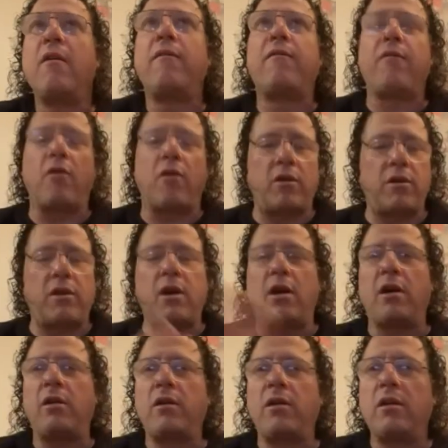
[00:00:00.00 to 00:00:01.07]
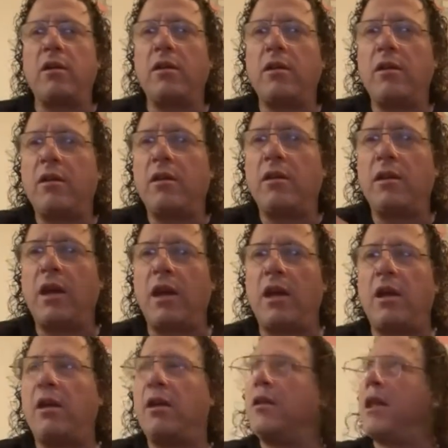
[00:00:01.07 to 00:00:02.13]
for the
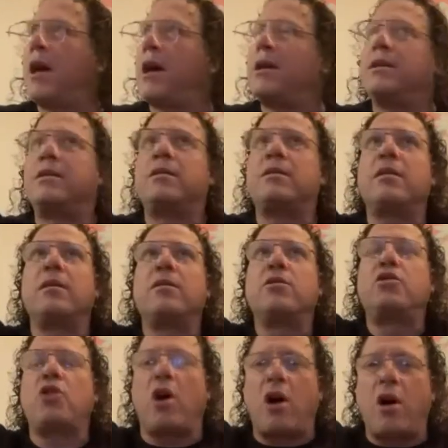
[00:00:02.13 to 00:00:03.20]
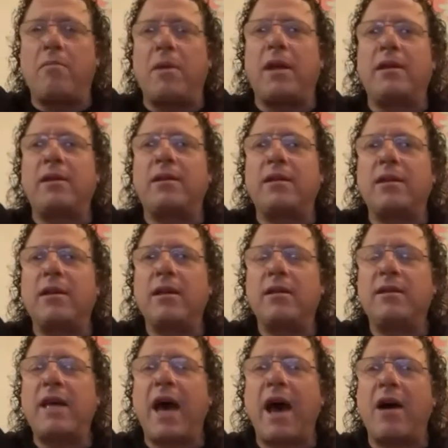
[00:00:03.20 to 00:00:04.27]
nice, charming
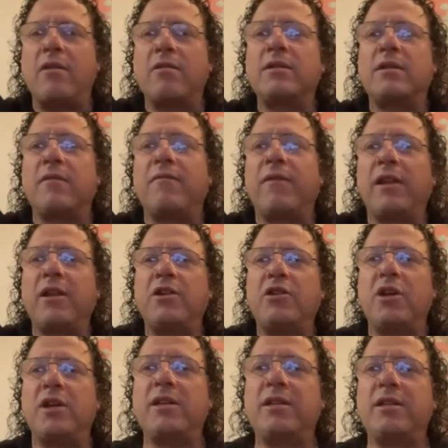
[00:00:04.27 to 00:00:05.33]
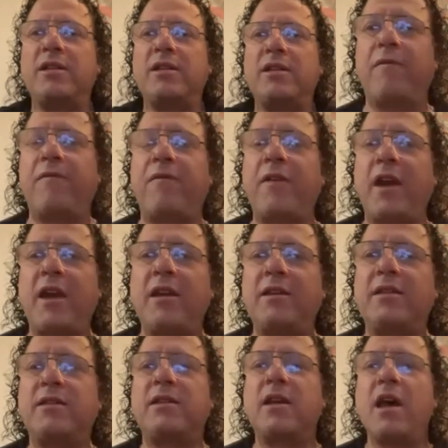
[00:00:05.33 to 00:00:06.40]
towns and villages and the
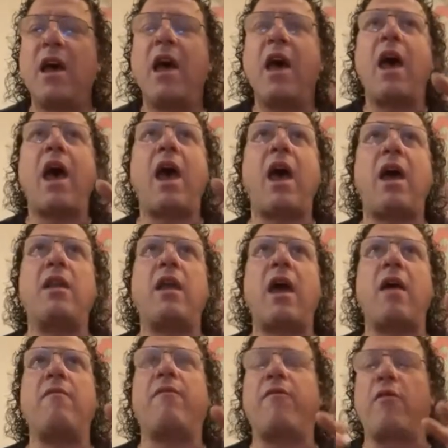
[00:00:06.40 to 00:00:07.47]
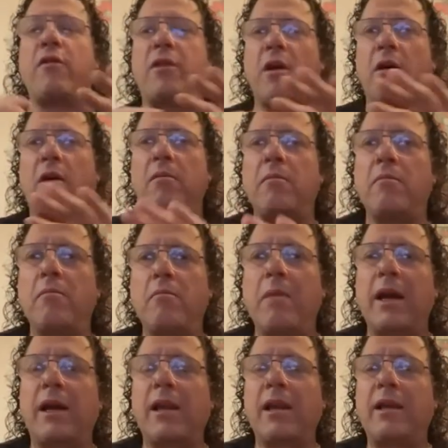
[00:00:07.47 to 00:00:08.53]
feast, and for the
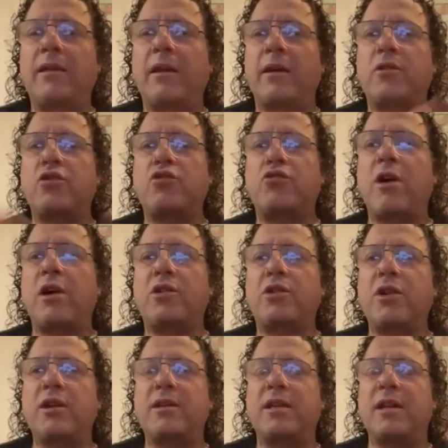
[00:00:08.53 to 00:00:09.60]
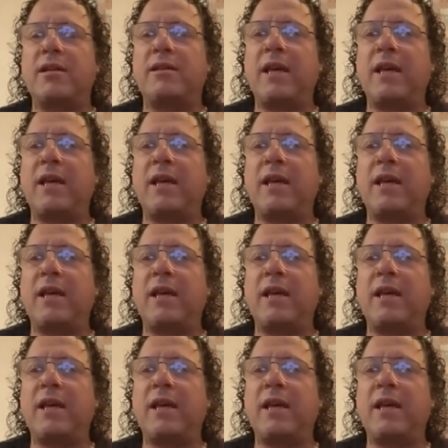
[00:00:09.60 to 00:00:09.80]
megalithic structures and